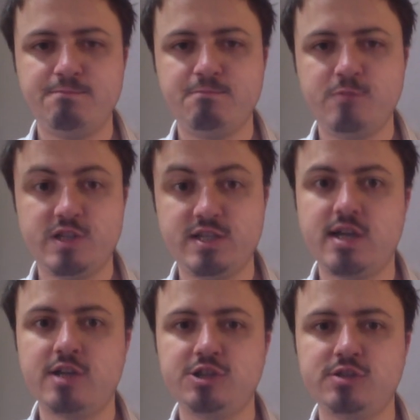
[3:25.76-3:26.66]
with
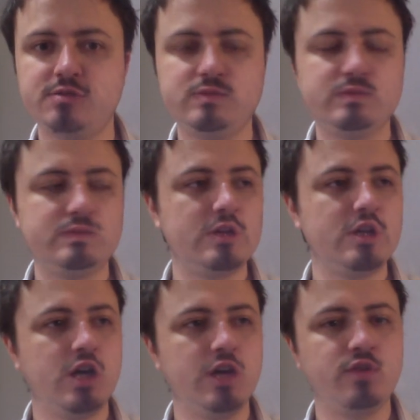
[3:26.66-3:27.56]
sergeant
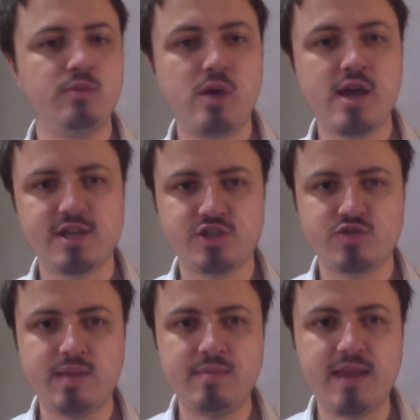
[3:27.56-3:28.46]
over on my
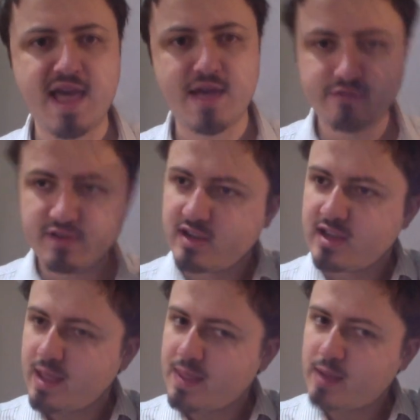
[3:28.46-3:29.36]
extreme left,
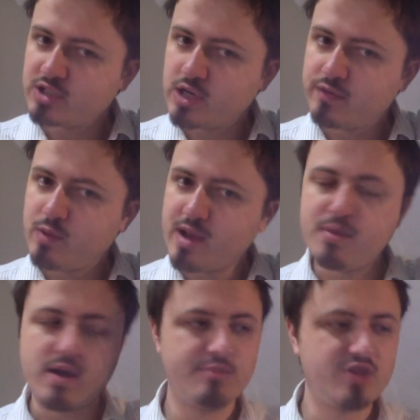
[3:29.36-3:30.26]
and that was over where
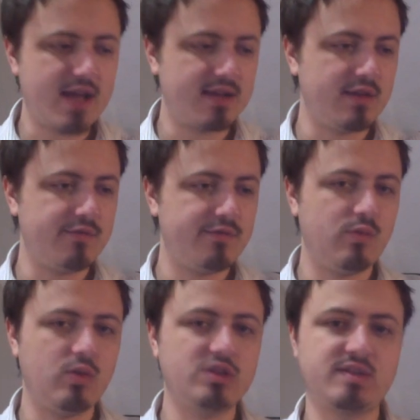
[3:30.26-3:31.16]
my objective
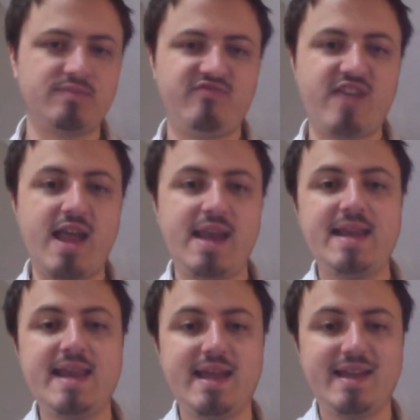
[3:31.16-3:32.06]
was fairly
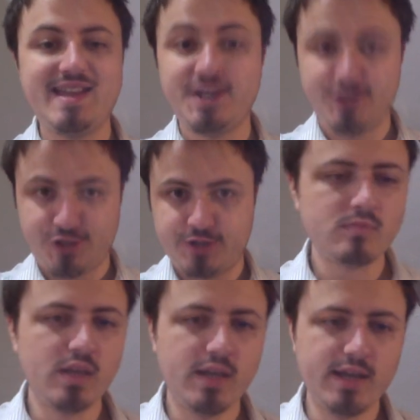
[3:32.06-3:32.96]
near-ish
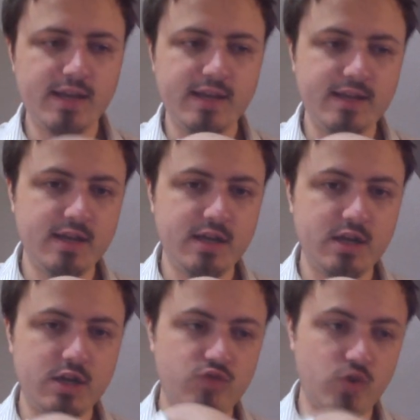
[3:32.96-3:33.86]
in
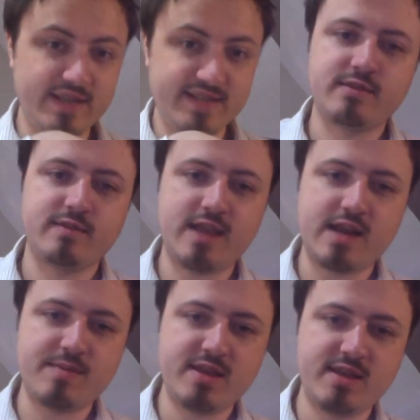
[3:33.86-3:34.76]
a ruins. The
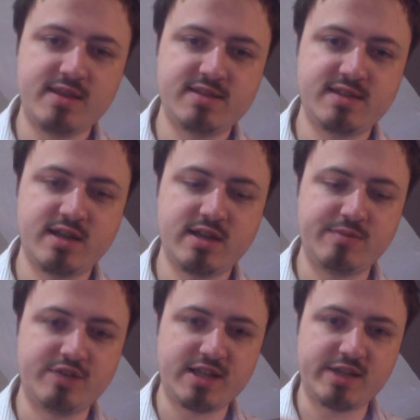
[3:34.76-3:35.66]
enemy's
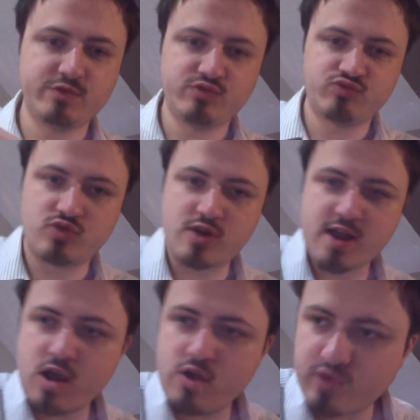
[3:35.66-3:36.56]
objective was
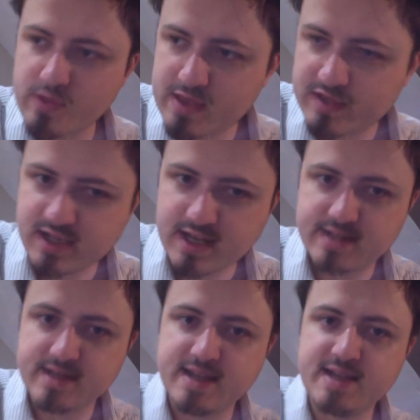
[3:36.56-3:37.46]
right over on the other
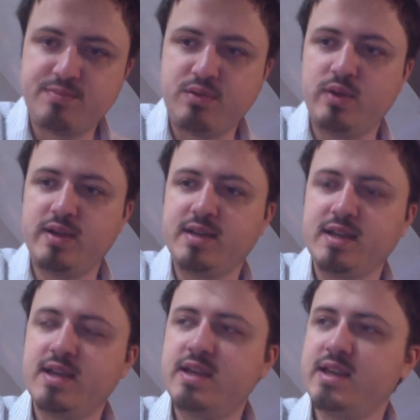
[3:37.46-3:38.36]
side, and he deployed
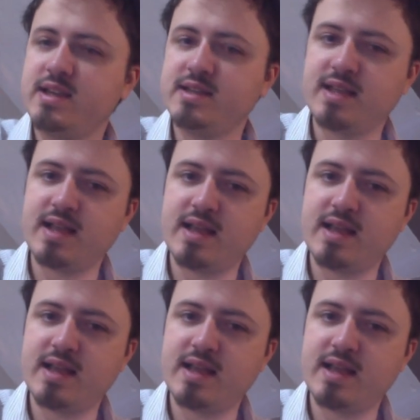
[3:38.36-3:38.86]
his